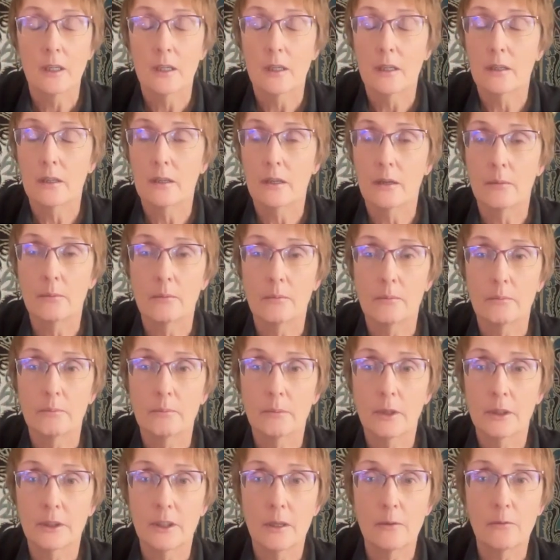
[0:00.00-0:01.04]
um,
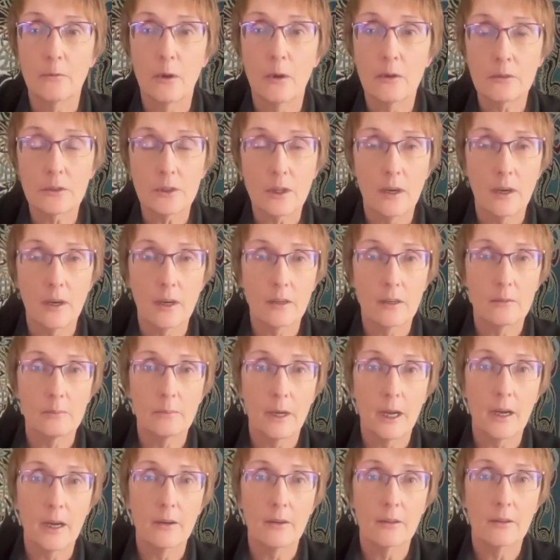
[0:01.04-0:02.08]
but they won't talk
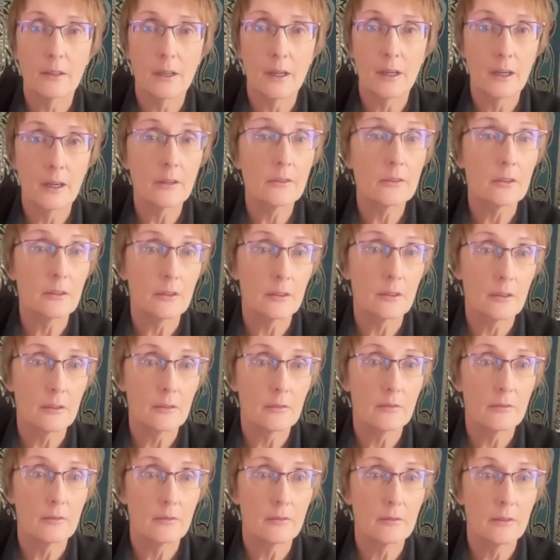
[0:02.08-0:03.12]
about other
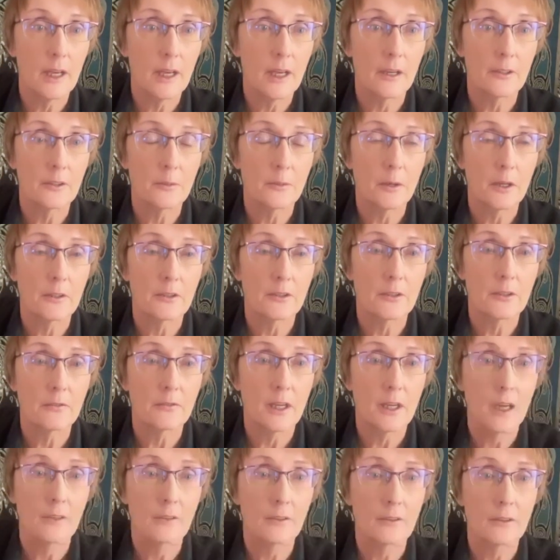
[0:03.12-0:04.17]
aspects of
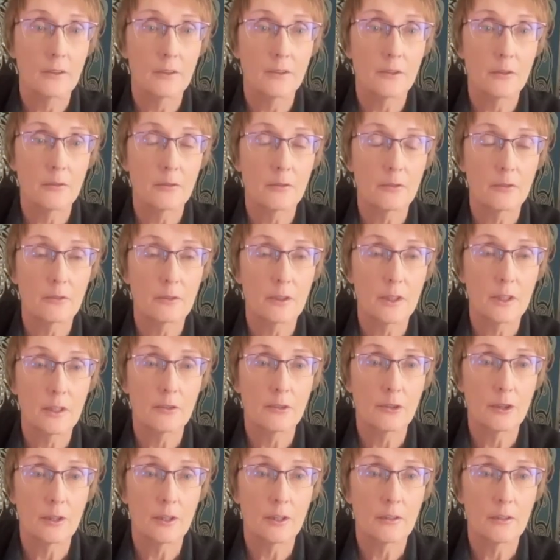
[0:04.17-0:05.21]
Catholic social
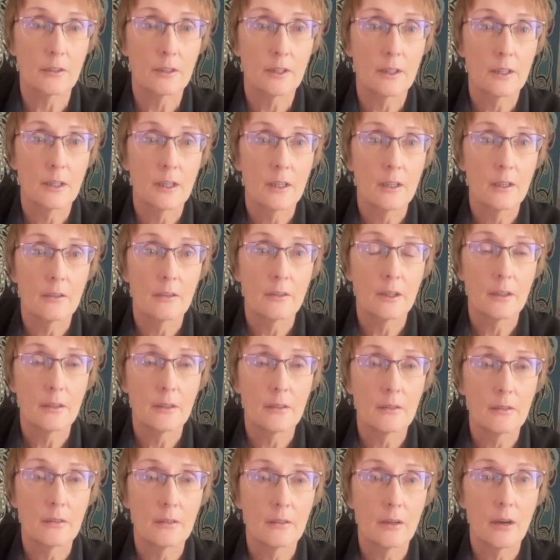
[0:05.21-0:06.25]
teaching that
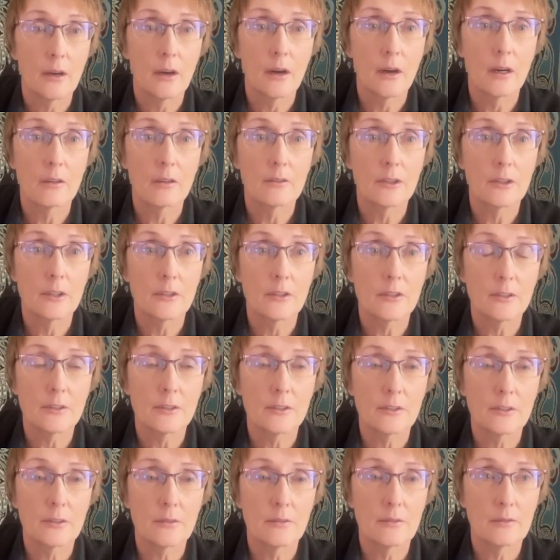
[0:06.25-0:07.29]
are just
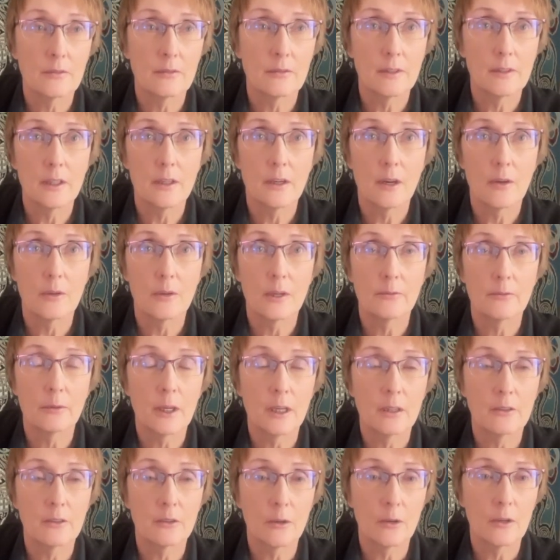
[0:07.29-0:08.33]
as, you know, if we
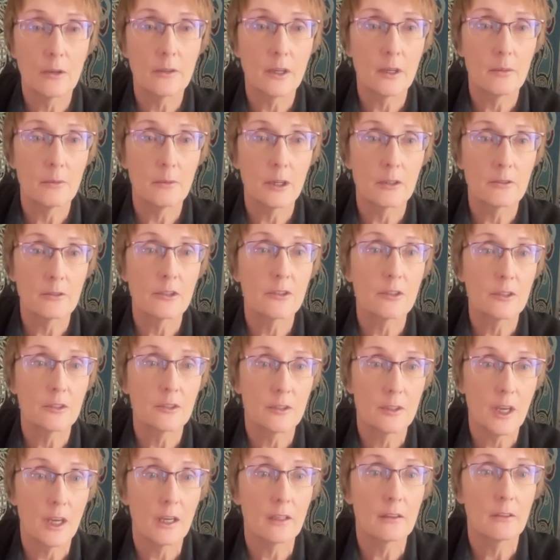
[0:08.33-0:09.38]
ignore them, are just as
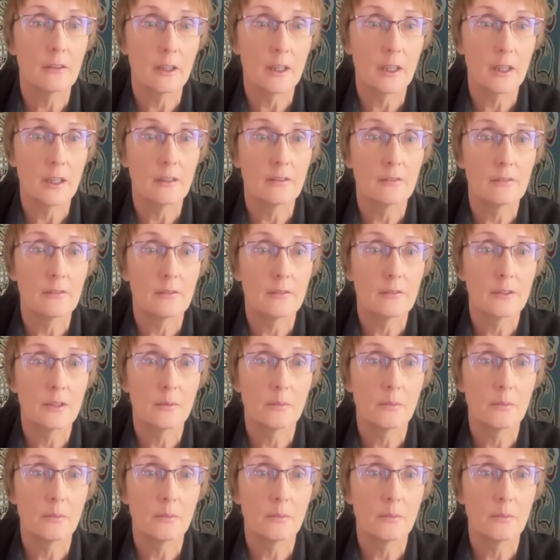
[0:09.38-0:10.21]
deadly to